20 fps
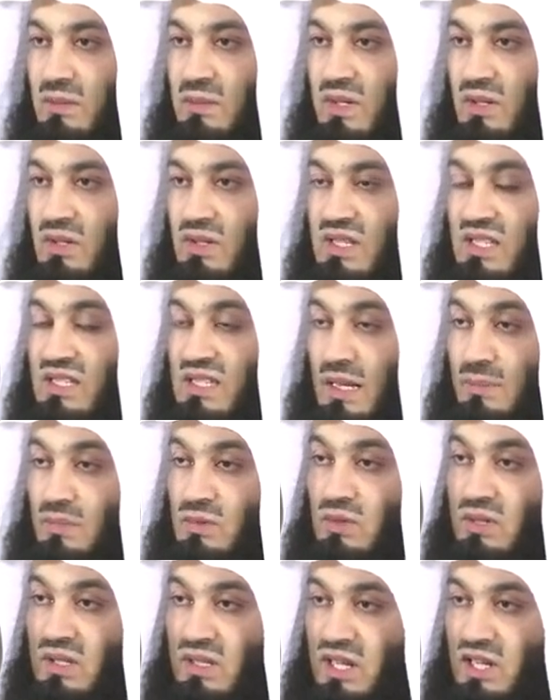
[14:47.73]
because it's up
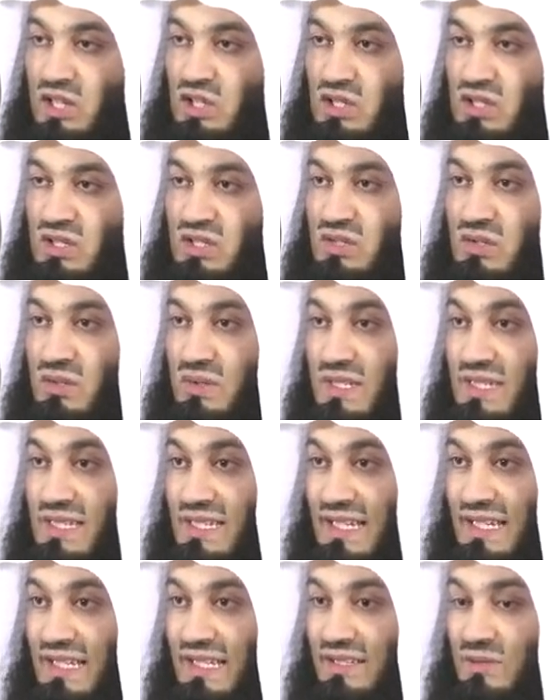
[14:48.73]
to the nations to
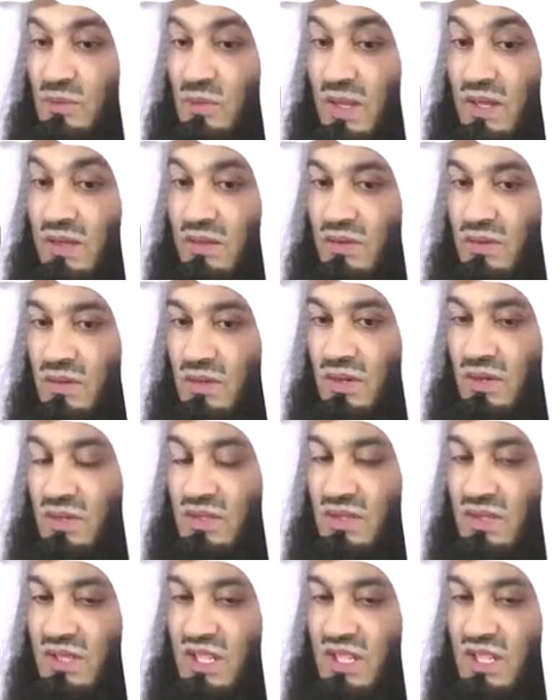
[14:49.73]
decide whether or not